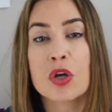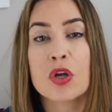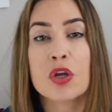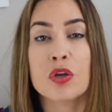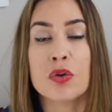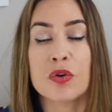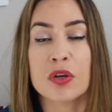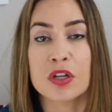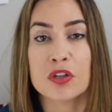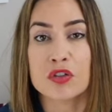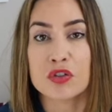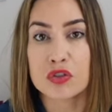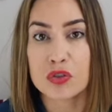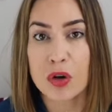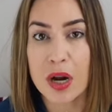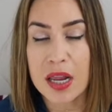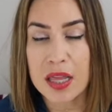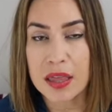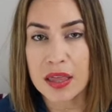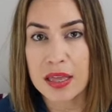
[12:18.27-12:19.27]
you can
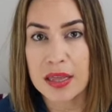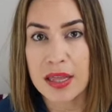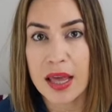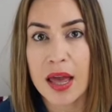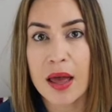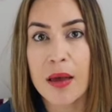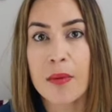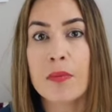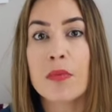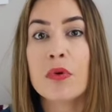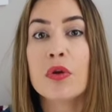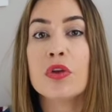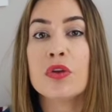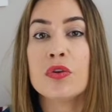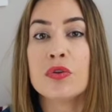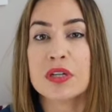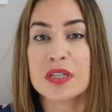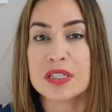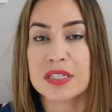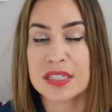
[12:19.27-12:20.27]
strengthen them,
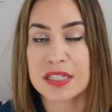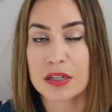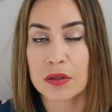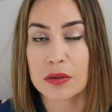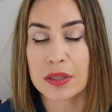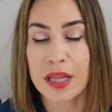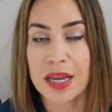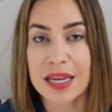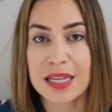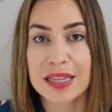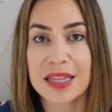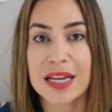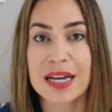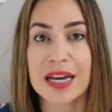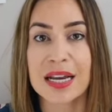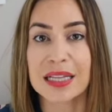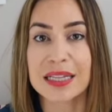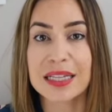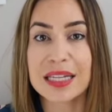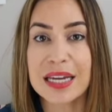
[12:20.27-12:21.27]
you can still lengthen
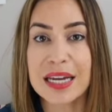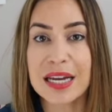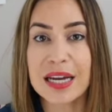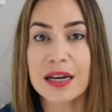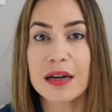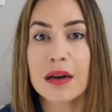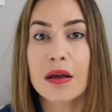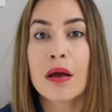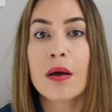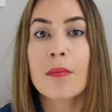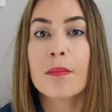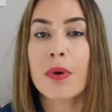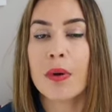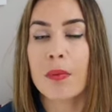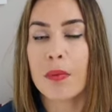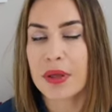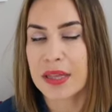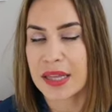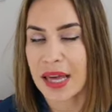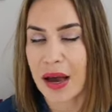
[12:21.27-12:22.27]
and lean, but
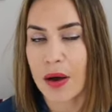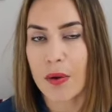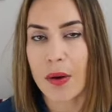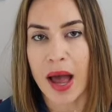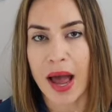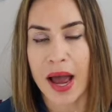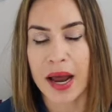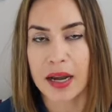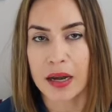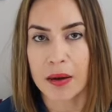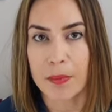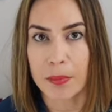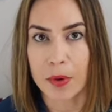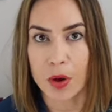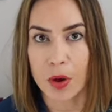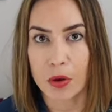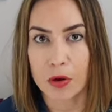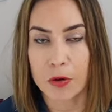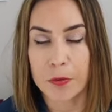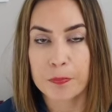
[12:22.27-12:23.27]
without adding
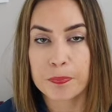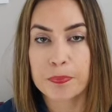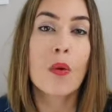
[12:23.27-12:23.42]
bulk.